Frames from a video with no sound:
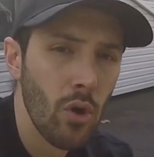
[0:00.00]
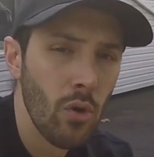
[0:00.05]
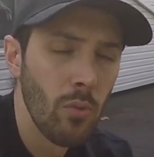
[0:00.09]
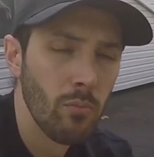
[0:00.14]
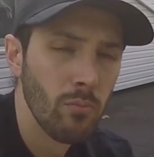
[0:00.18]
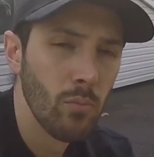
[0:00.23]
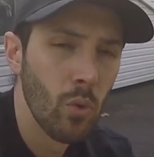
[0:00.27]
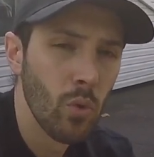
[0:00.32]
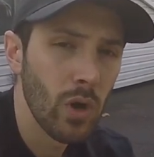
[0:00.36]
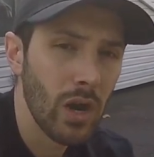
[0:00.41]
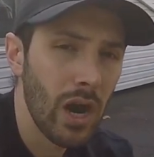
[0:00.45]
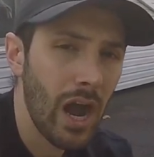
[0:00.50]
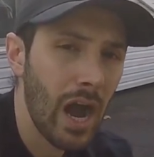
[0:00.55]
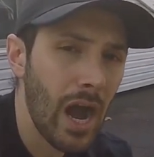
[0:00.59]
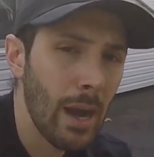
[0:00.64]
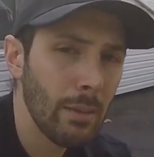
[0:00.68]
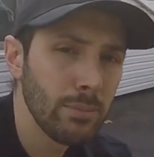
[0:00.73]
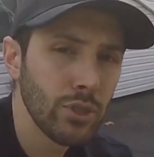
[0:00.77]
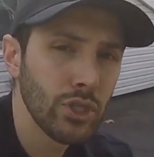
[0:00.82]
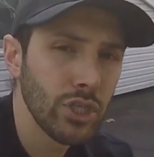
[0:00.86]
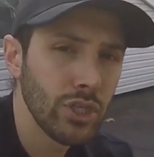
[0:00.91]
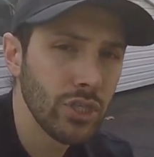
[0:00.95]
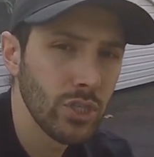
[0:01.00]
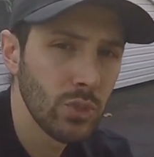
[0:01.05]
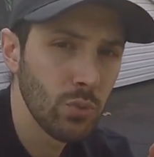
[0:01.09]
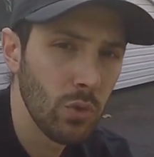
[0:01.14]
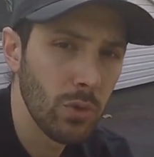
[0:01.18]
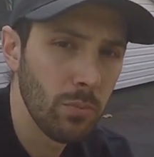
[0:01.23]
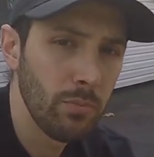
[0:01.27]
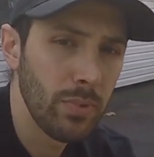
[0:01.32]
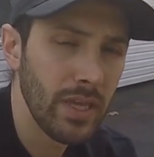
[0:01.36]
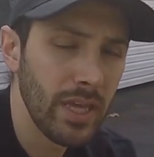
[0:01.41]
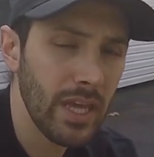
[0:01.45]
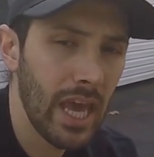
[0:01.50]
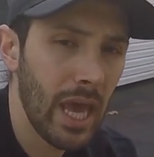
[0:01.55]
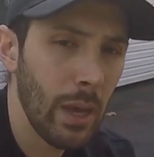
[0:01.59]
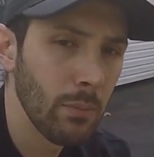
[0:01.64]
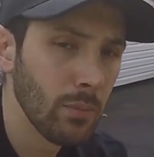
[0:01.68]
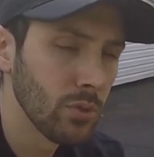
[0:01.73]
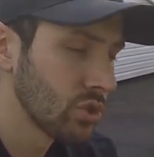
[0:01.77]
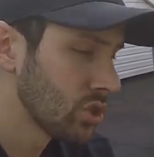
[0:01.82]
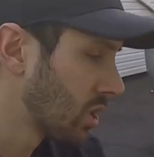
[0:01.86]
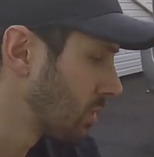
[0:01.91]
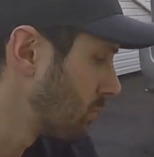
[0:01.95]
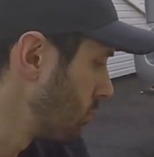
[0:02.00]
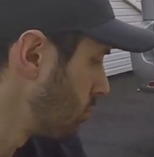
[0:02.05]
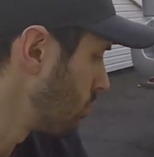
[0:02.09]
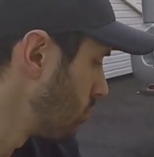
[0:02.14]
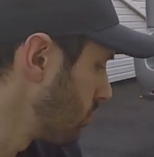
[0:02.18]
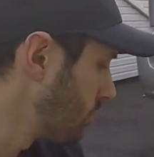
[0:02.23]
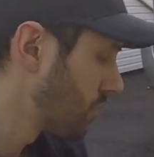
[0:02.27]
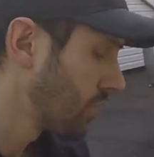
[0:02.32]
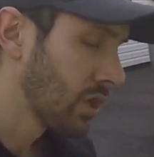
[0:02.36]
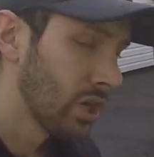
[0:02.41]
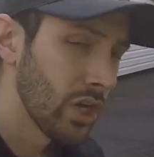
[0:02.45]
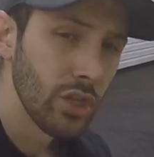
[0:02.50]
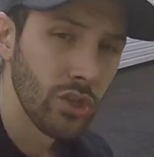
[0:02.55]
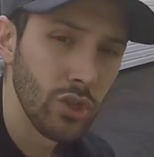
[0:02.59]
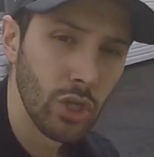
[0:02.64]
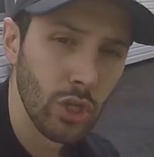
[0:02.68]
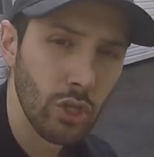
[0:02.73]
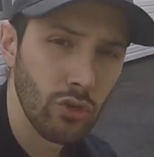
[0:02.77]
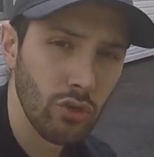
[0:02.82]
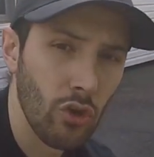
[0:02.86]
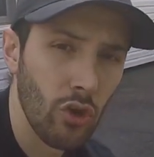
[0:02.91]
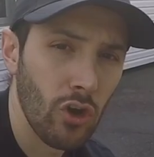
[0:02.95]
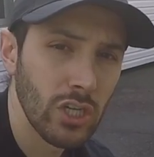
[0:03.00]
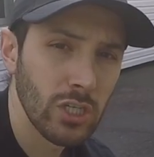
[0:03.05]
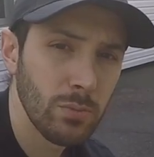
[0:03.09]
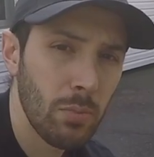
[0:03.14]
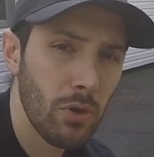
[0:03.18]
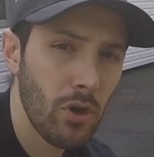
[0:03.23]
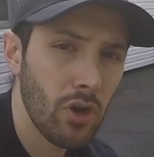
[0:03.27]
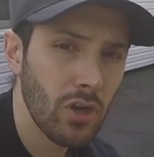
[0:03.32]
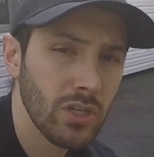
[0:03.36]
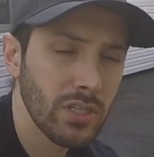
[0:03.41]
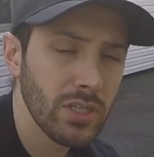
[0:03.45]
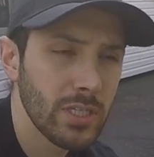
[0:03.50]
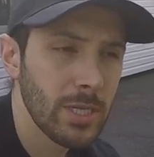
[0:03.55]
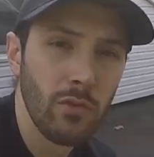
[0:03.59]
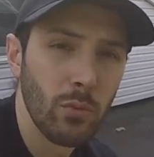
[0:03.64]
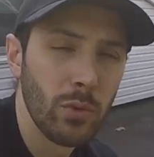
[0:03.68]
more options with being able to move the crossbars.